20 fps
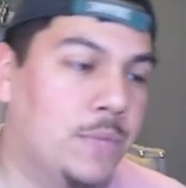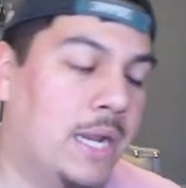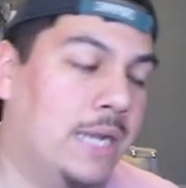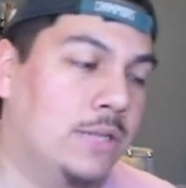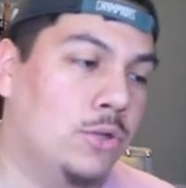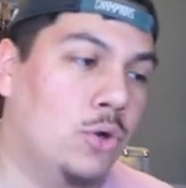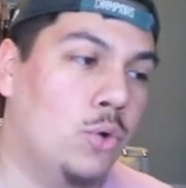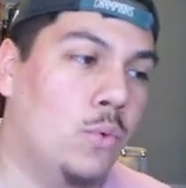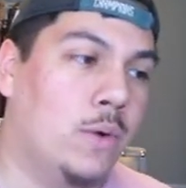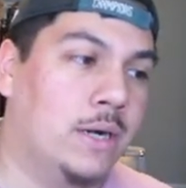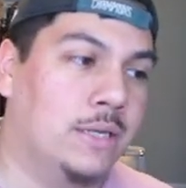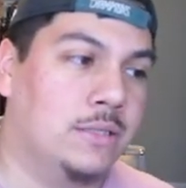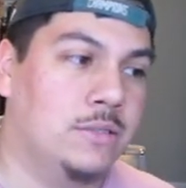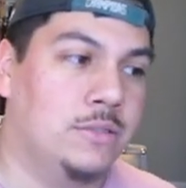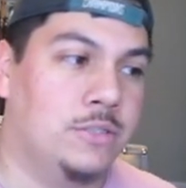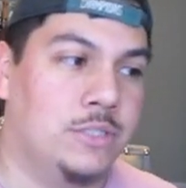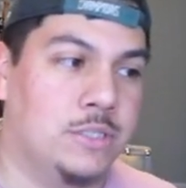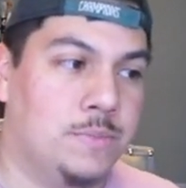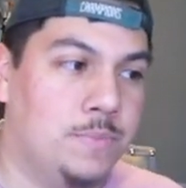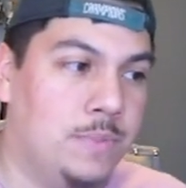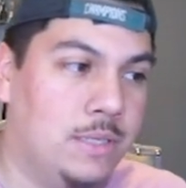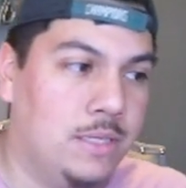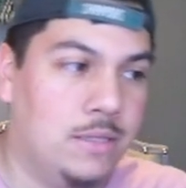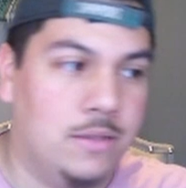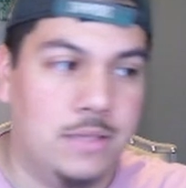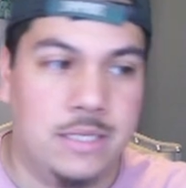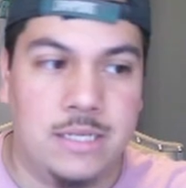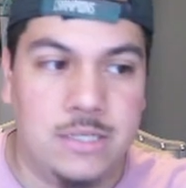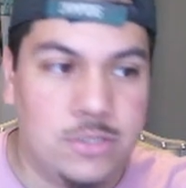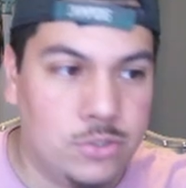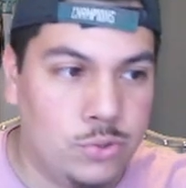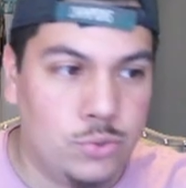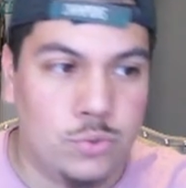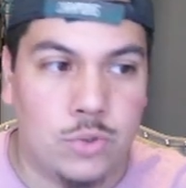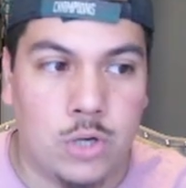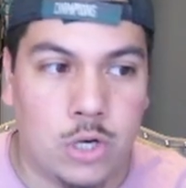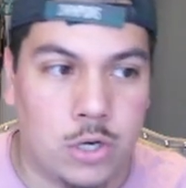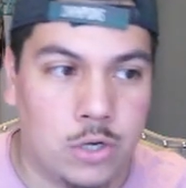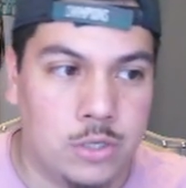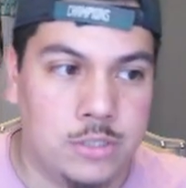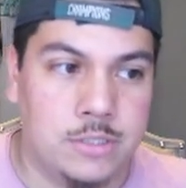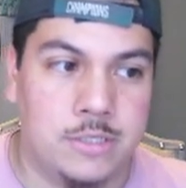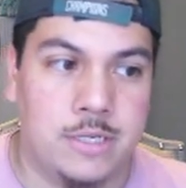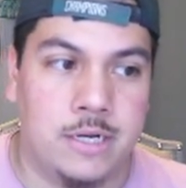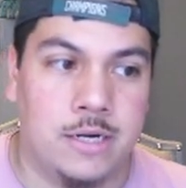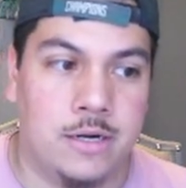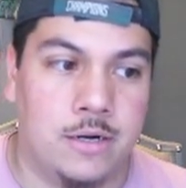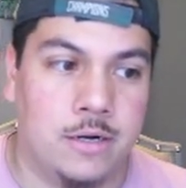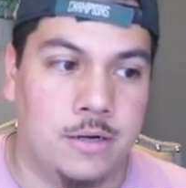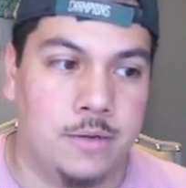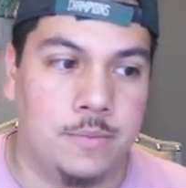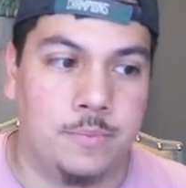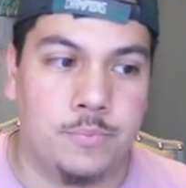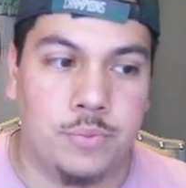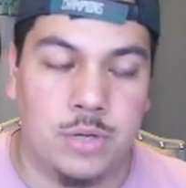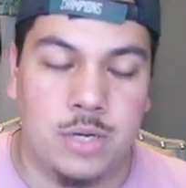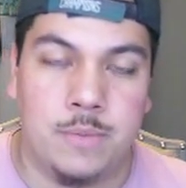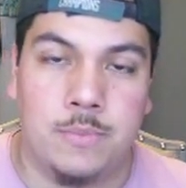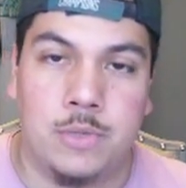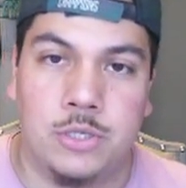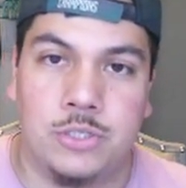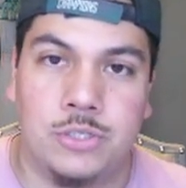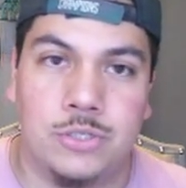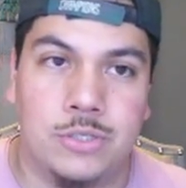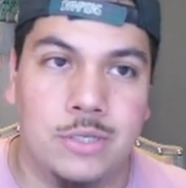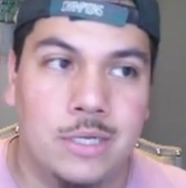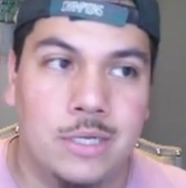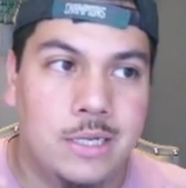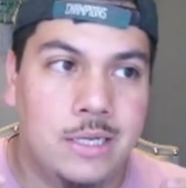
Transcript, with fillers: I don't want it to just be these two cards that are pretty much